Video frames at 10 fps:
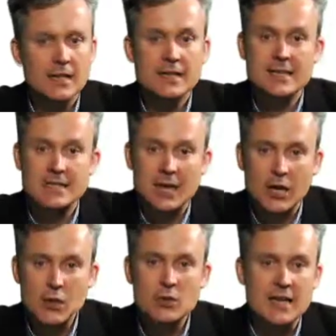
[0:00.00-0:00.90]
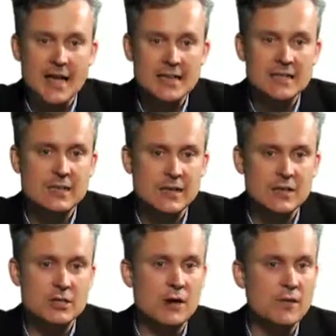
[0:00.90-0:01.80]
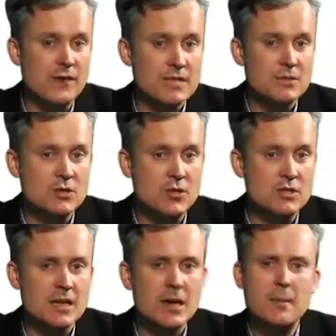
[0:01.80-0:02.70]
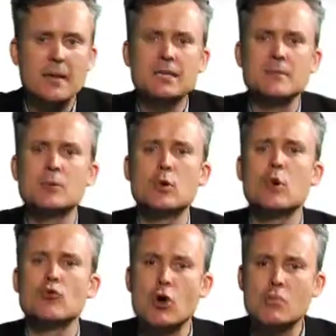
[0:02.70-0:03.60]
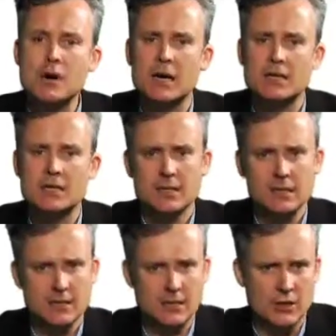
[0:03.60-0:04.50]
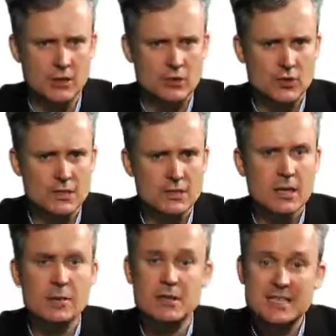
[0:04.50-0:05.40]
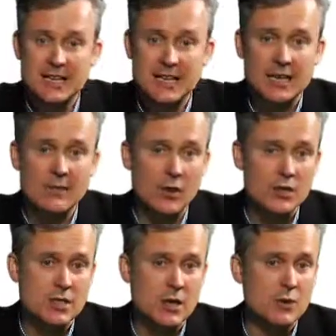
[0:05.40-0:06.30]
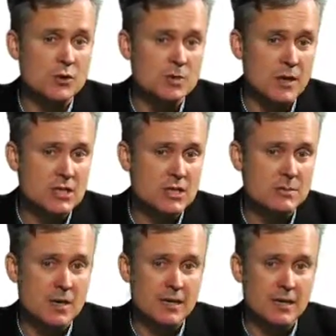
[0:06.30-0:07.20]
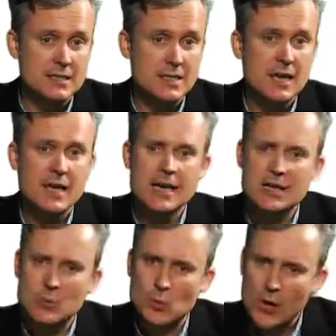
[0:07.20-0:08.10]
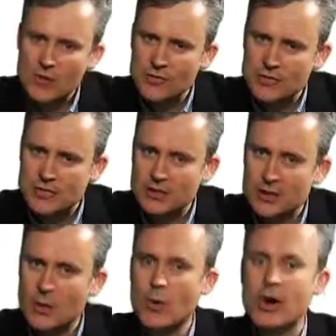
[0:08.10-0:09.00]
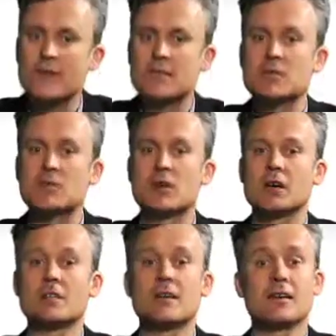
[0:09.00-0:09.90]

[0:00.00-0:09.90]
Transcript: This closed-ended feature of investment trusts makes them more robust than unit trusts, particularly in volatile or specialist markets. It is one reason why investment trusts